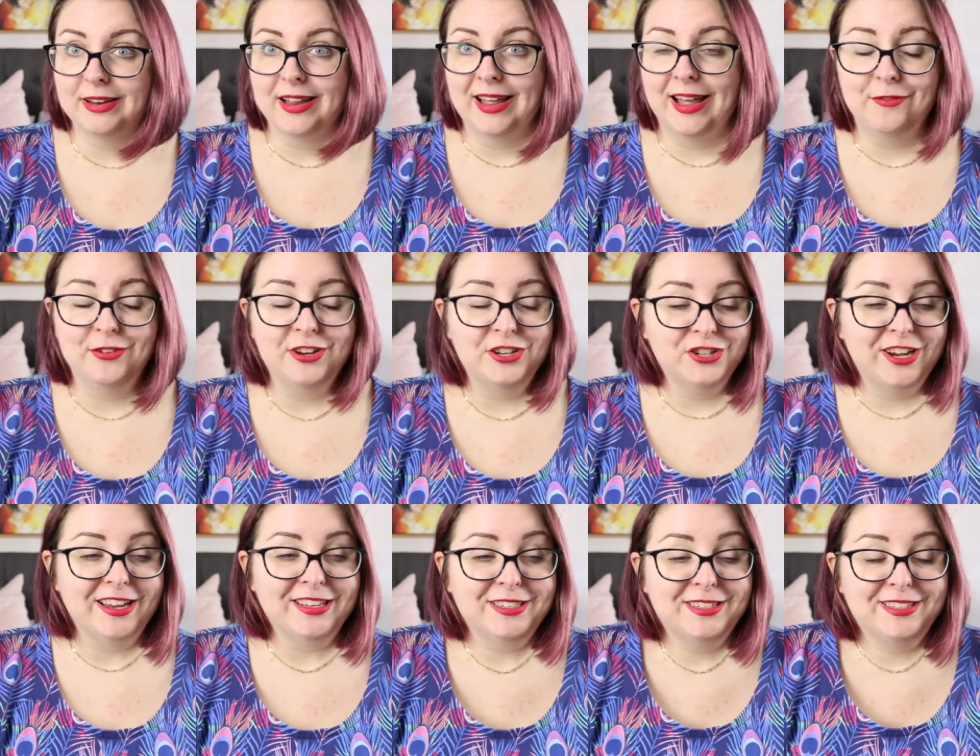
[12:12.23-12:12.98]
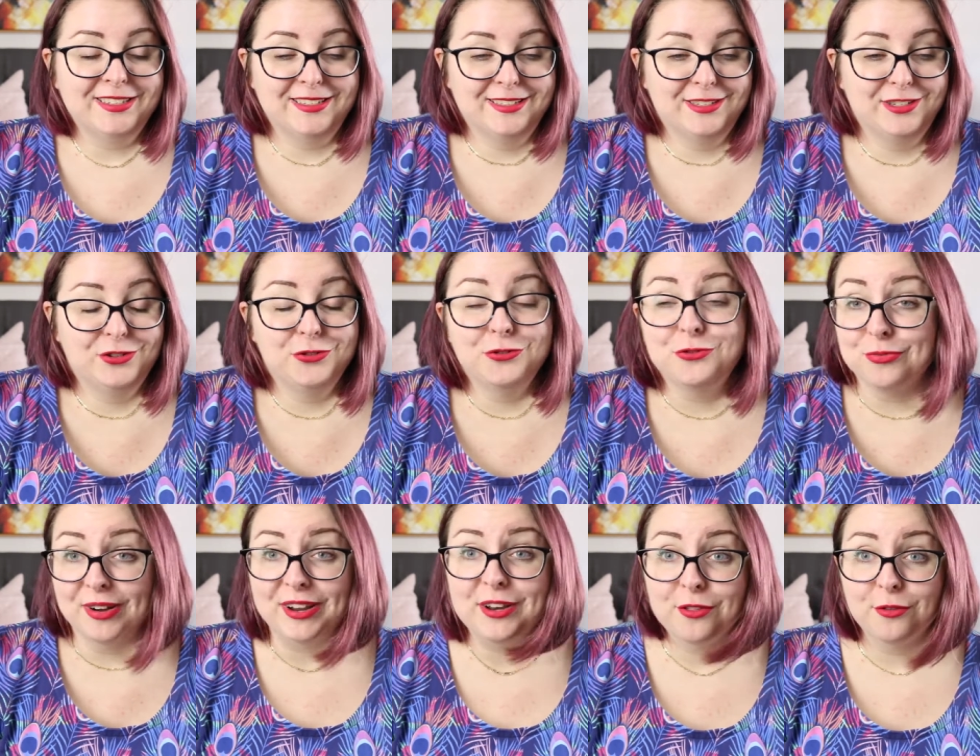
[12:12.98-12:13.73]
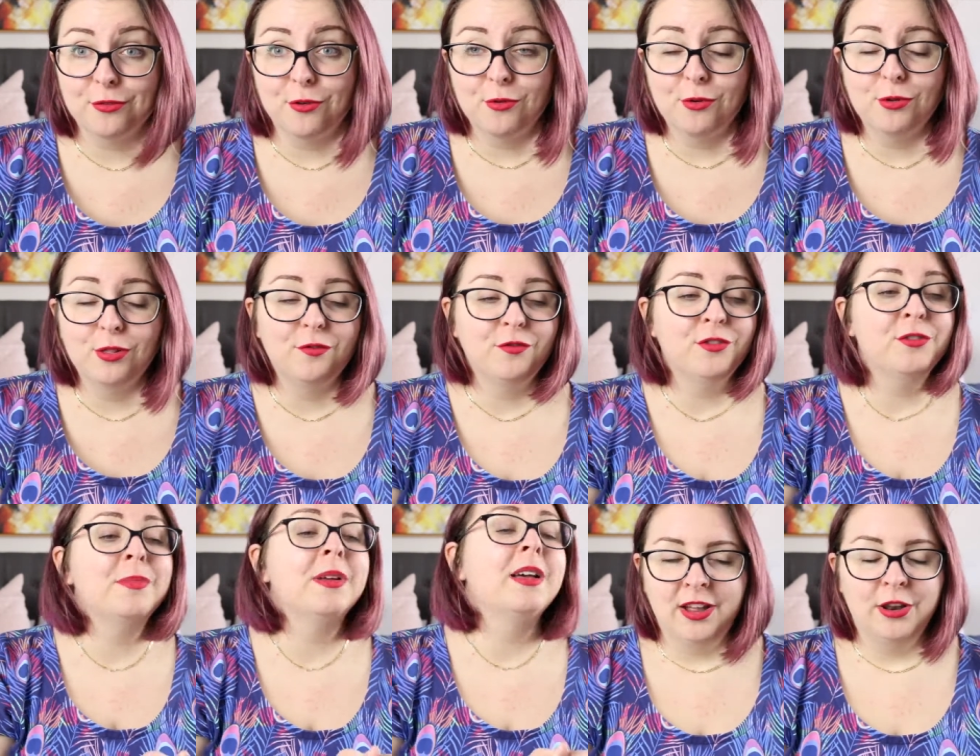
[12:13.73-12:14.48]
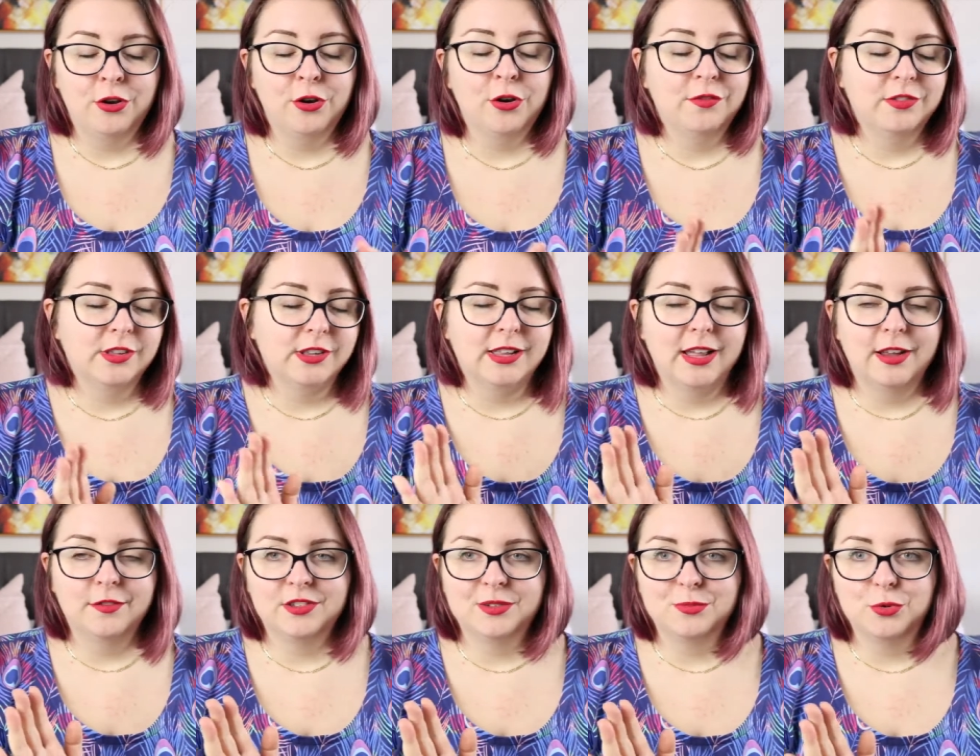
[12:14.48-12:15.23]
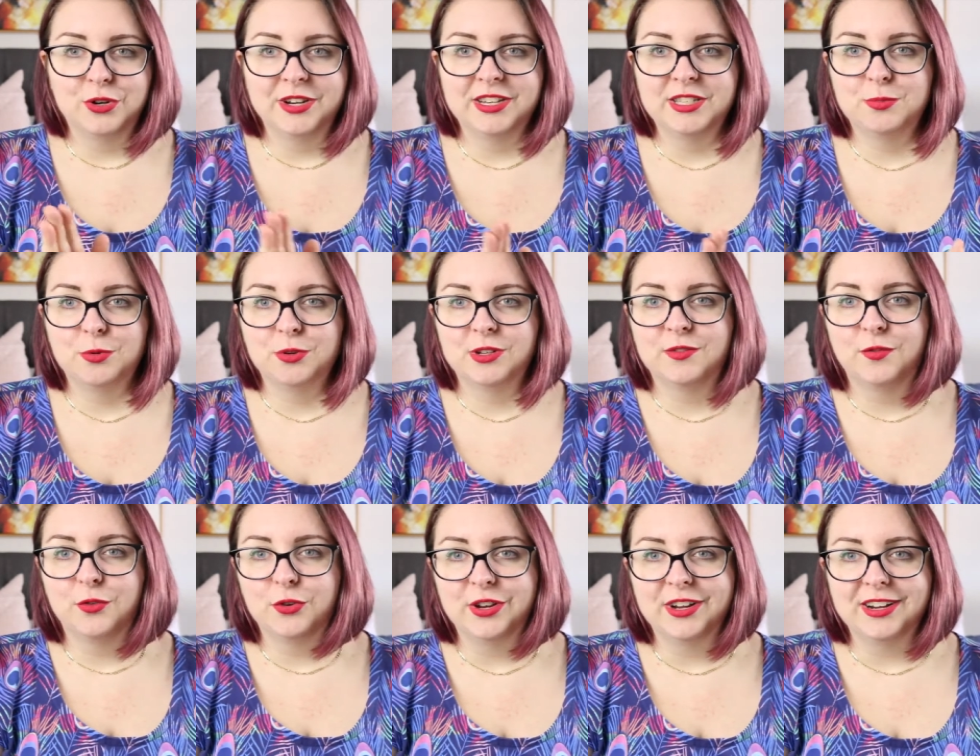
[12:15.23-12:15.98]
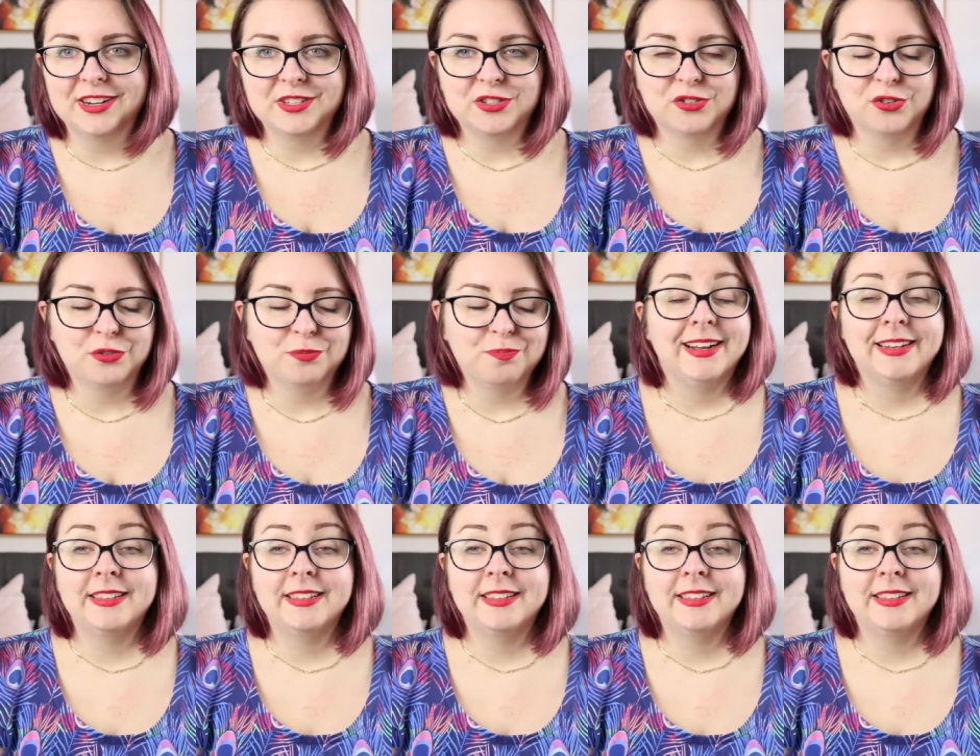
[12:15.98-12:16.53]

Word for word: having a chance to read through all of them and hopefully I'll have some more kids books for you guys soon.